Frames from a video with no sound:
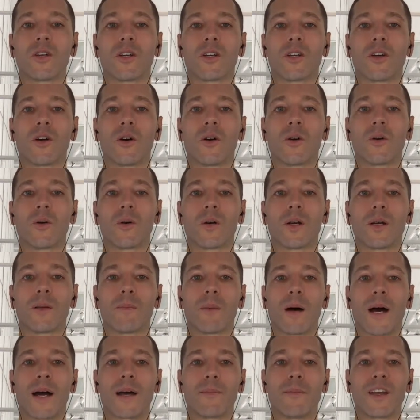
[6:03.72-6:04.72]
go and
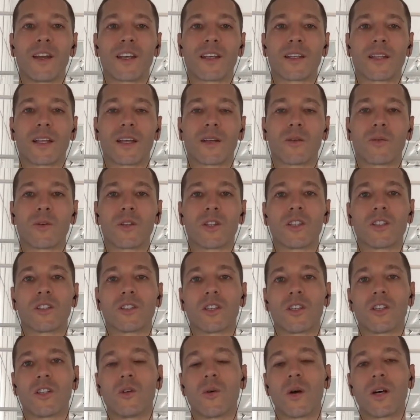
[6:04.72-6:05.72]
buy vacant land with is
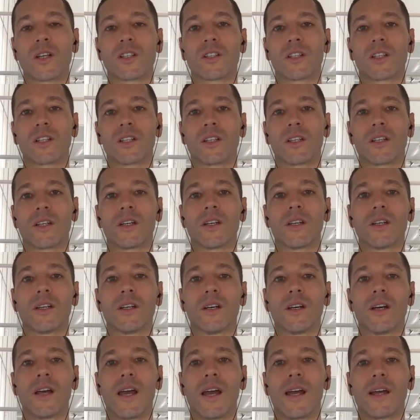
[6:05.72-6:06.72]
a USDA
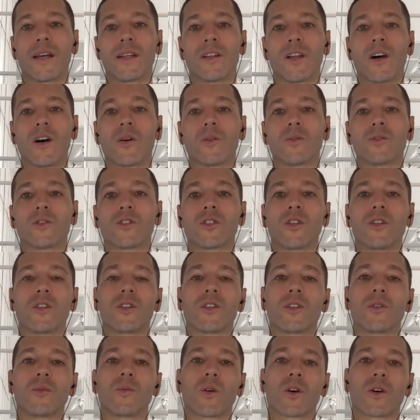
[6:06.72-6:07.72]
loan. So you
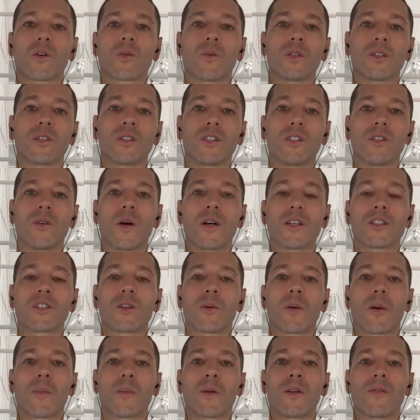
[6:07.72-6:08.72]
can work with the U.S.
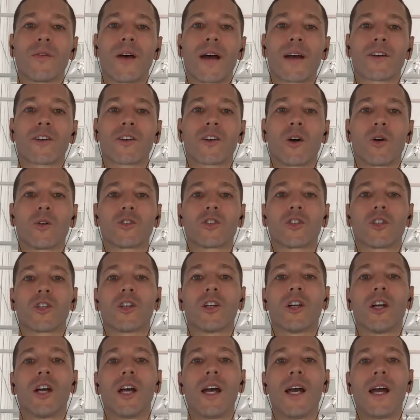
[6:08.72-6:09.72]
Department of
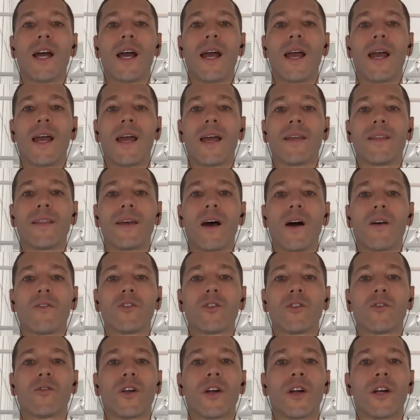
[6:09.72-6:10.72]
Agriculture, and they
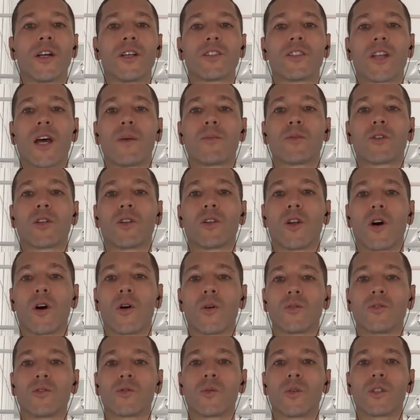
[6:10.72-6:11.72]
offer various types of
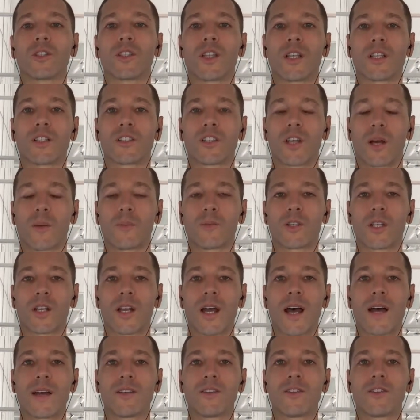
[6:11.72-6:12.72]
loans which they
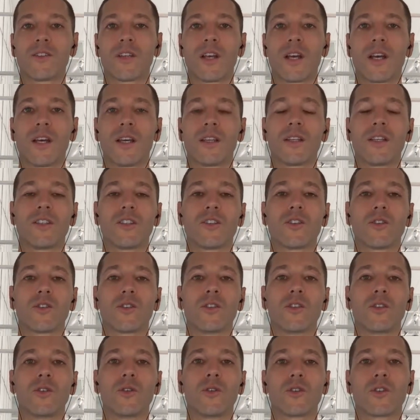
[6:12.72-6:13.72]
subsidize. These are
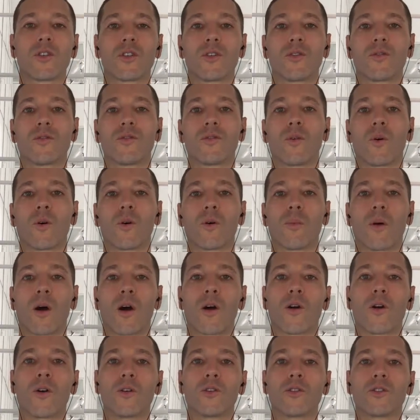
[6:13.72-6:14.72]
usually for
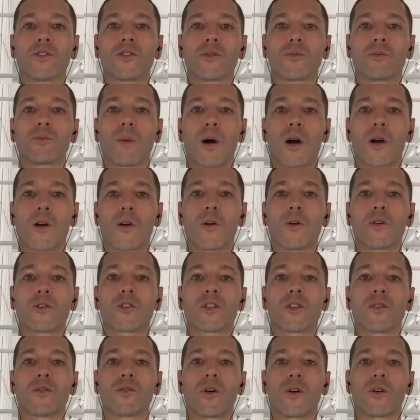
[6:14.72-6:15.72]
borrowers
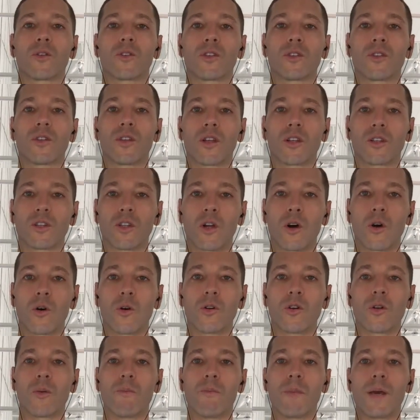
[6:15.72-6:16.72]
that fall in the
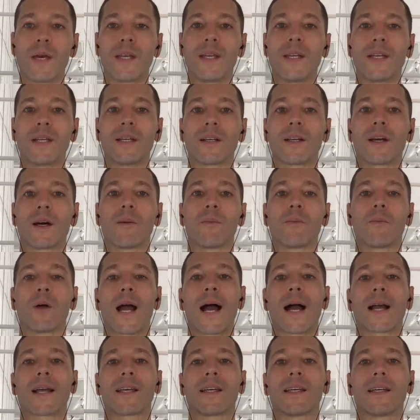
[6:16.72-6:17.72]
low to mid income
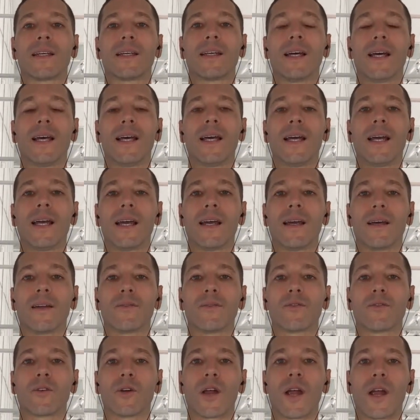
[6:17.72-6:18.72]
bracket,
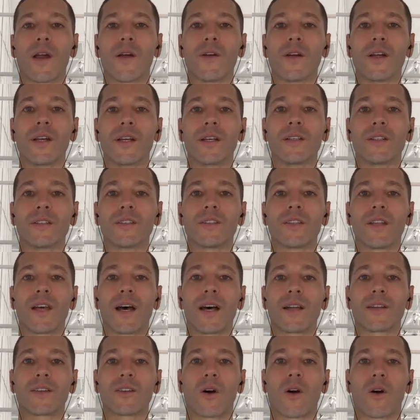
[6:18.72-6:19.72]
and for areas
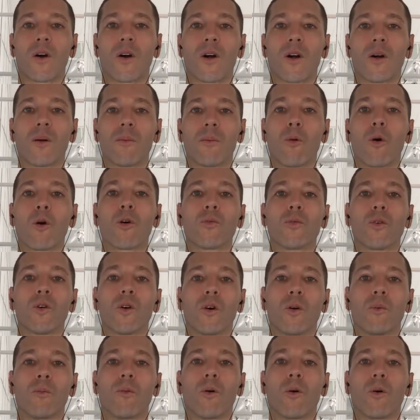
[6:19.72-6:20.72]
that are more
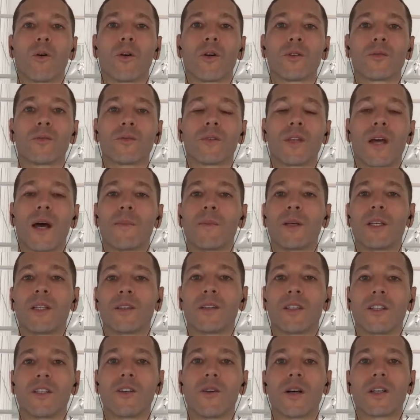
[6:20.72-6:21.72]
rural.
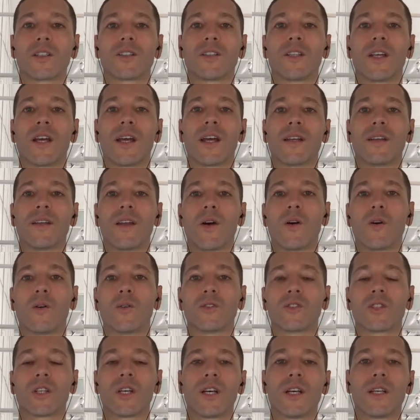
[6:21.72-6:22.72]
The USDA
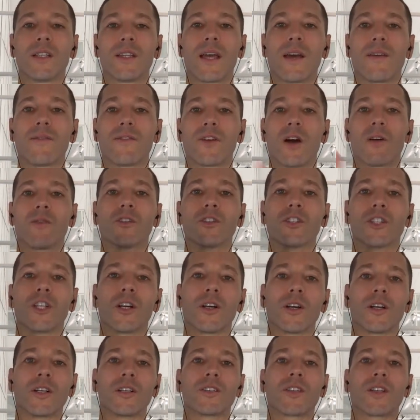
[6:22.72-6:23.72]
knows they have coverage
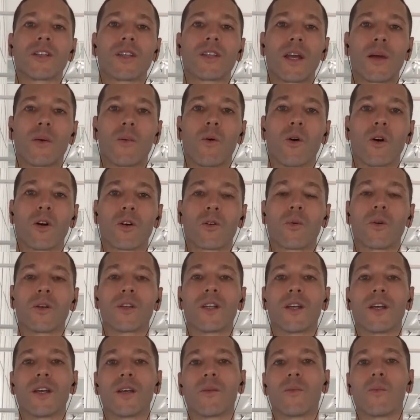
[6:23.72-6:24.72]
areas that they work
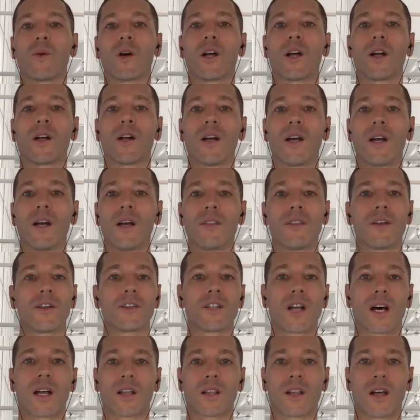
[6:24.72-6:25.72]
within where there's
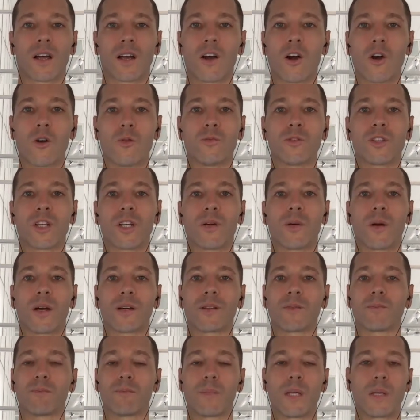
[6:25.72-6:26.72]
not a lot of homes
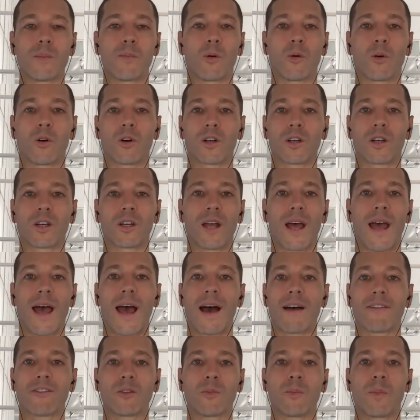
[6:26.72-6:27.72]
anyway. People are going to
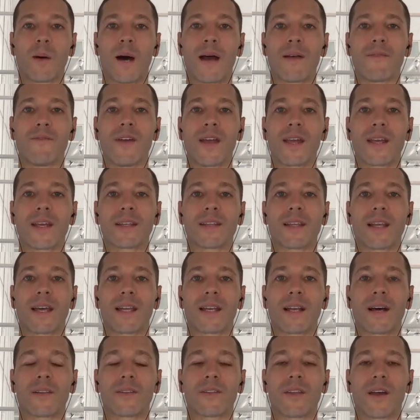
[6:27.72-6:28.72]
have to buy vacant
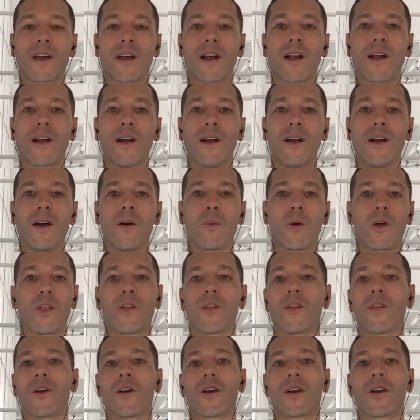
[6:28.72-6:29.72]
land out there,
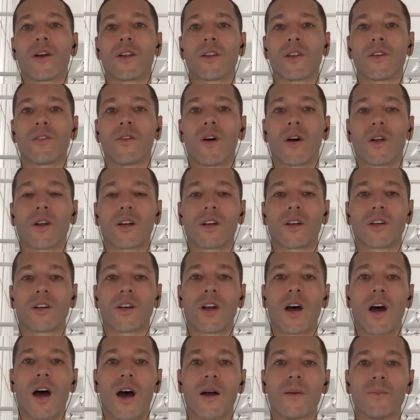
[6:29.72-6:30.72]
whether they're going to live on it or
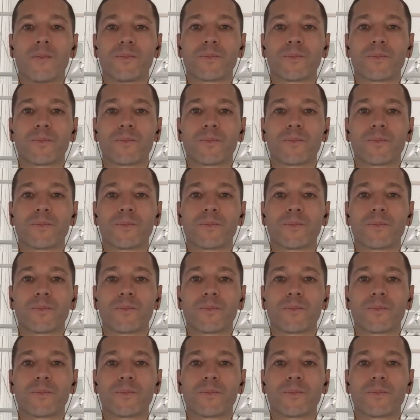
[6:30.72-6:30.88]
not.